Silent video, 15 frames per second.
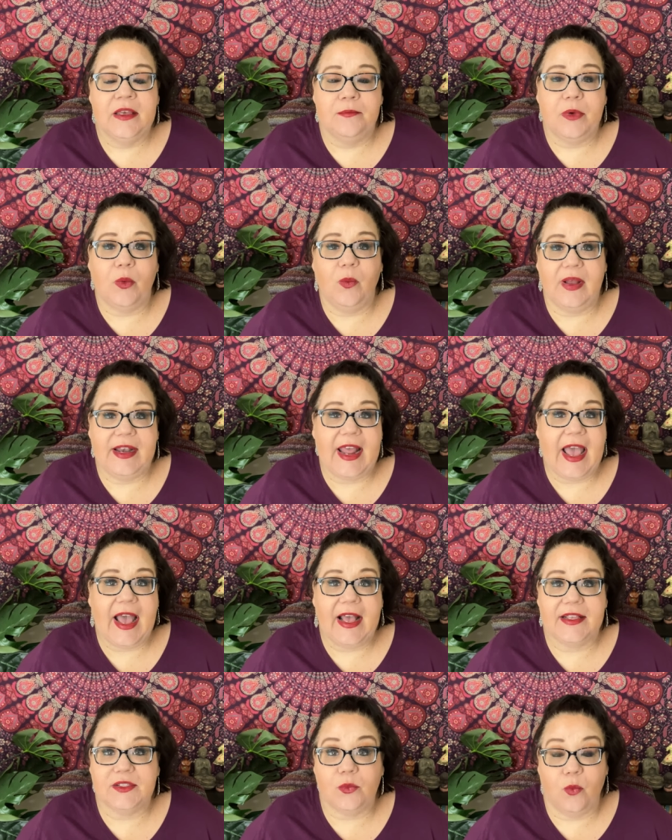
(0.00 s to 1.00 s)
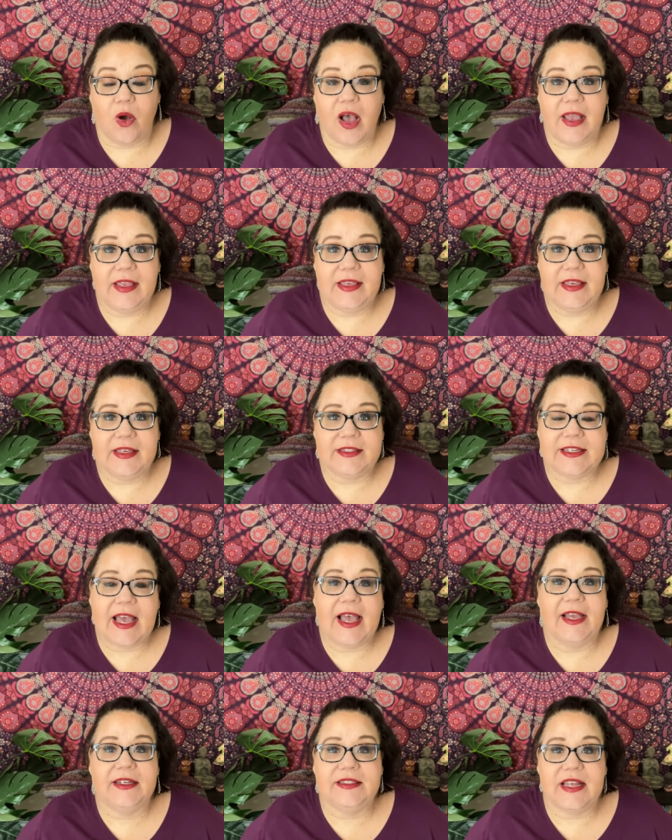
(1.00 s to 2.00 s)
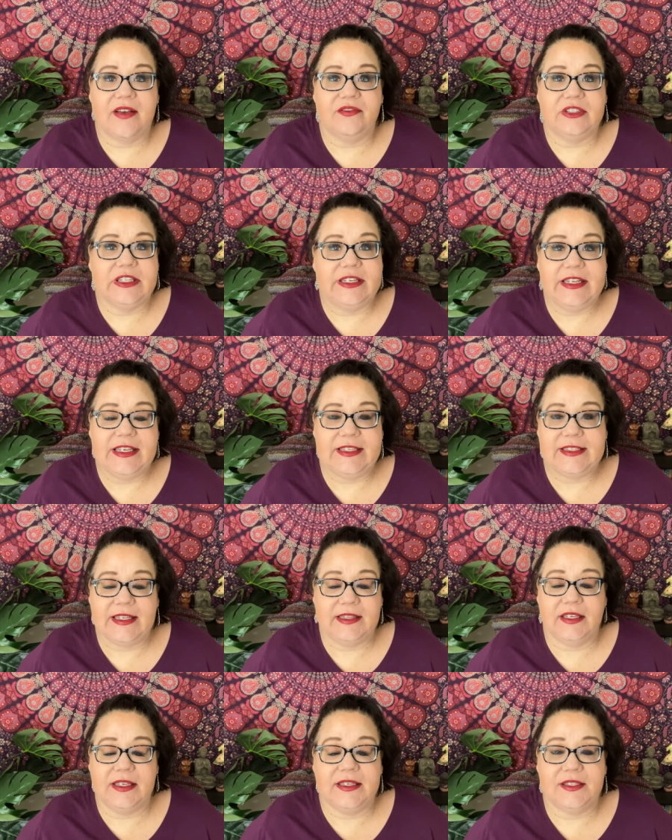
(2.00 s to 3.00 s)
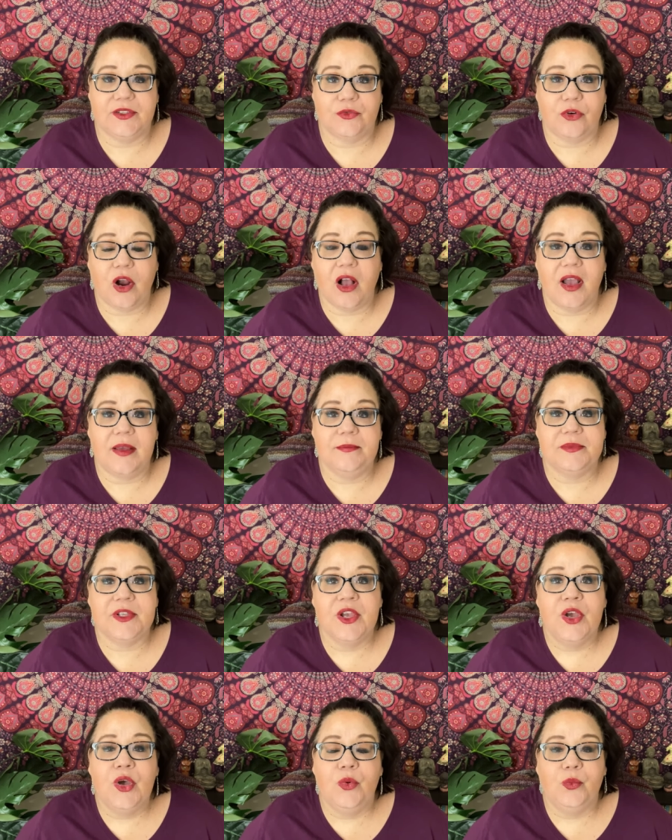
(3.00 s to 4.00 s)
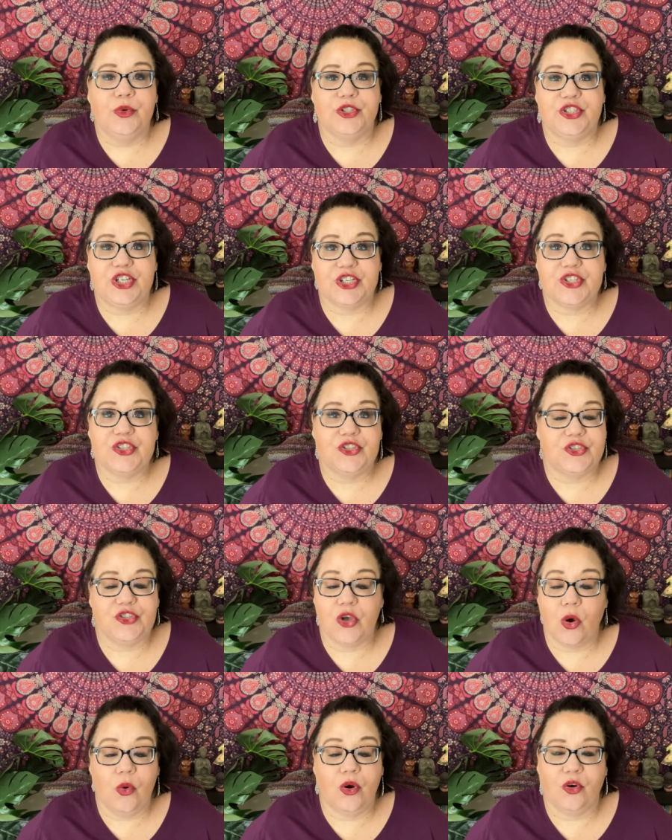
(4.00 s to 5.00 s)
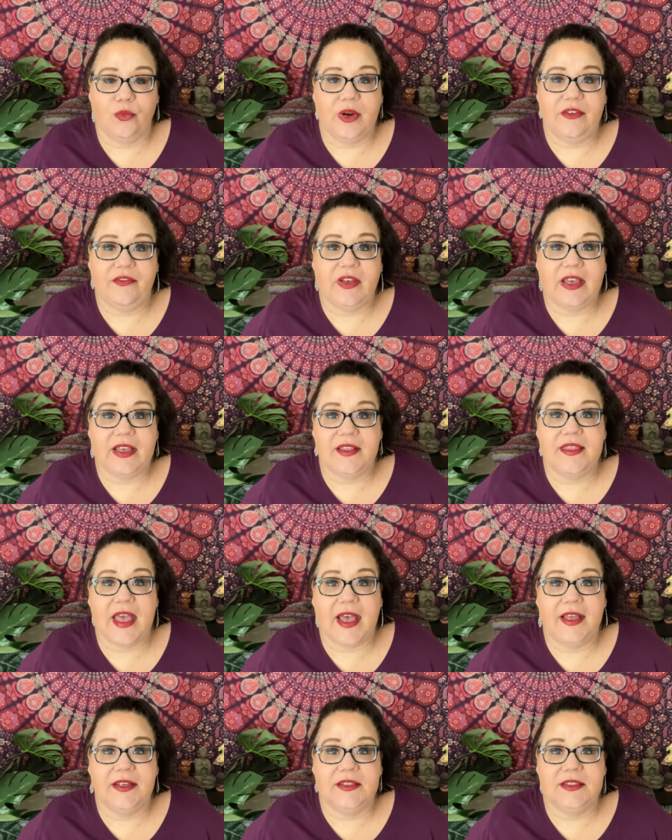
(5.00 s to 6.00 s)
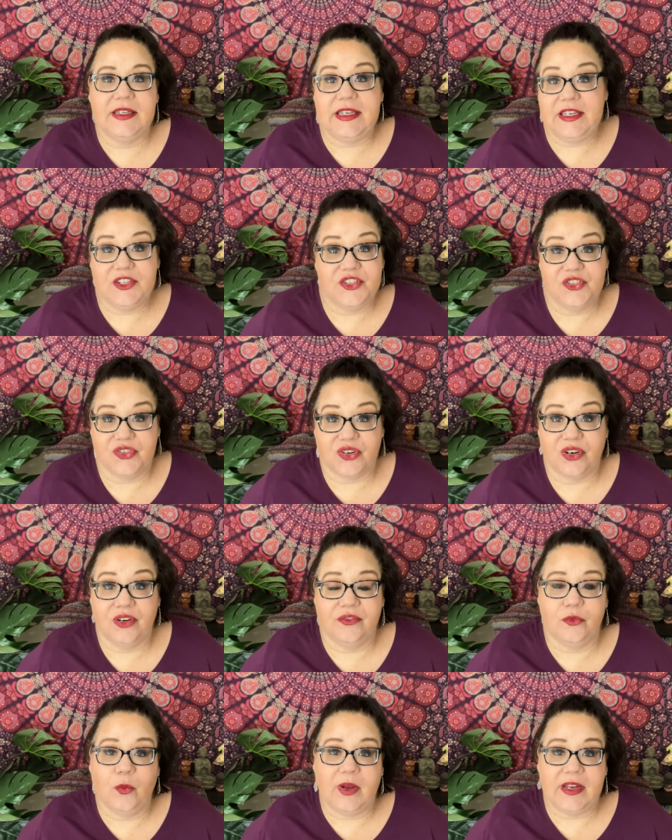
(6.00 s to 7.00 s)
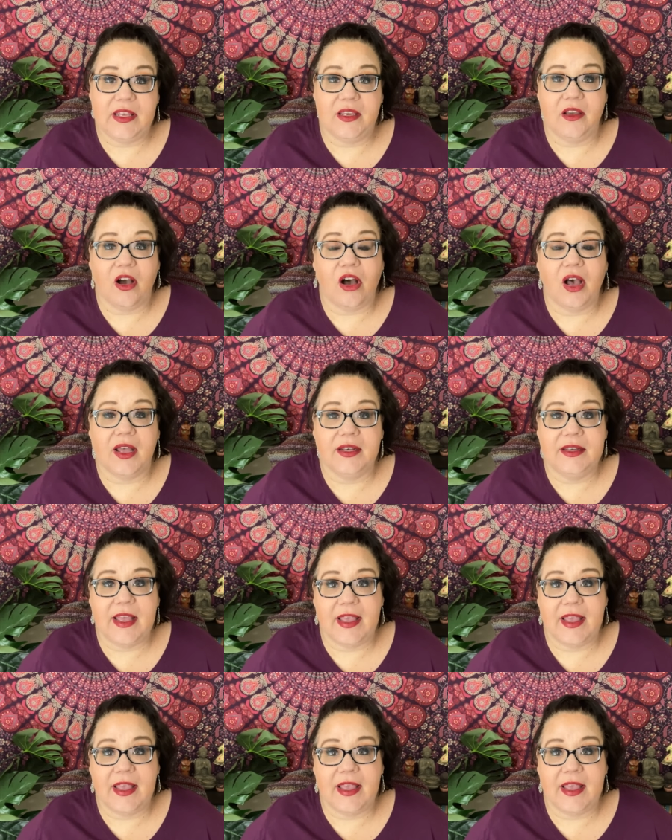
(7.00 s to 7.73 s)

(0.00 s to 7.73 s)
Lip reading: But when asked why he attacked Devlin, he said that his crimes were just so horrific that he deserved what he got.